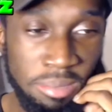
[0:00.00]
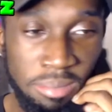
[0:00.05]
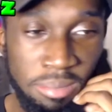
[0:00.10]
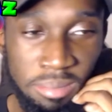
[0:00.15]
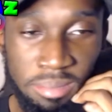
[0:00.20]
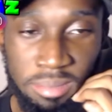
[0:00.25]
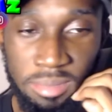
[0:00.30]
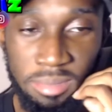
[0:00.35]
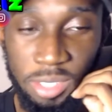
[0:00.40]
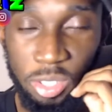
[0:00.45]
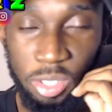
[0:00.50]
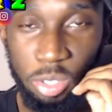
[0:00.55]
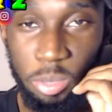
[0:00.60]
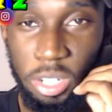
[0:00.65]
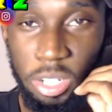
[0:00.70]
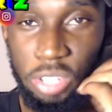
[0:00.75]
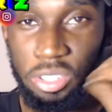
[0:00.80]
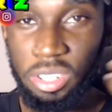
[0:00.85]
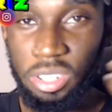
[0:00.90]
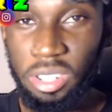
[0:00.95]
Because nobody
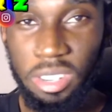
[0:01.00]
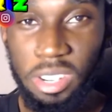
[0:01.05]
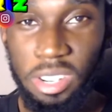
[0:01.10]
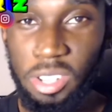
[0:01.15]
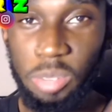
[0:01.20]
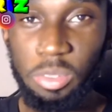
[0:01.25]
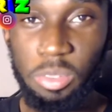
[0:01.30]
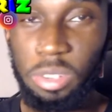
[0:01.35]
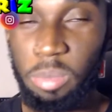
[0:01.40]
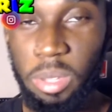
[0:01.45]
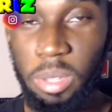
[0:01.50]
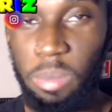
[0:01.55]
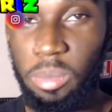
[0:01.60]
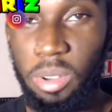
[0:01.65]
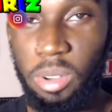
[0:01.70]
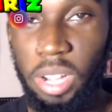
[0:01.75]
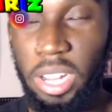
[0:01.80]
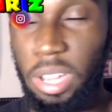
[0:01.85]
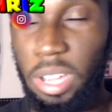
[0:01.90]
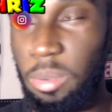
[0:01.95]
trying to argue. I'm trying to play ball.
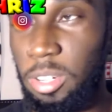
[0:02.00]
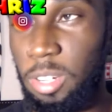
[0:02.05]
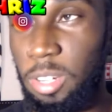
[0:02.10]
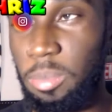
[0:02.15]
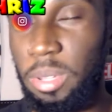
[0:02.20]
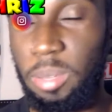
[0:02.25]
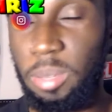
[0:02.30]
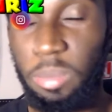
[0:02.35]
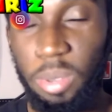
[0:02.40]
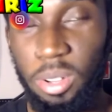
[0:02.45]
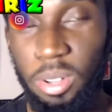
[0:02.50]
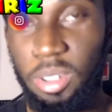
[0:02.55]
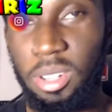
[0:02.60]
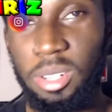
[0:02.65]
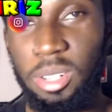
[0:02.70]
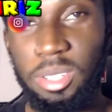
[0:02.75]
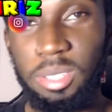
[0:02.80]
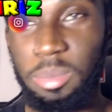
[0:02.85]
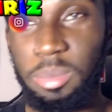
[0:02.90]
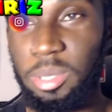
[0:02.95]
I come here to play ball. I
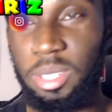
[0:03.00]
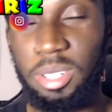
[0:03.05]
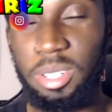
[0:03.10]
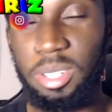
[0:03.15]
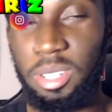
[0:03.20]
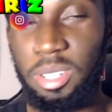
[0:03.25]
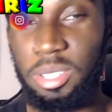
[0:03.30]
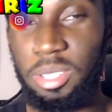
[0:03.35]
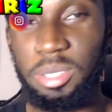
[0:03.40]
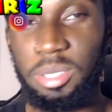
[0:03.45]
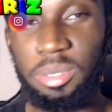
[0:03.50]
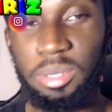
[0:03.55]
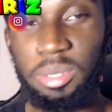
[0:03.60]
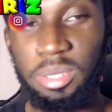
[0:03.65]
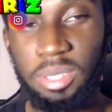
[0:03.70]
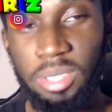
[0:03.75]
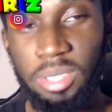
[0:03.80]
don't come here to argue. But I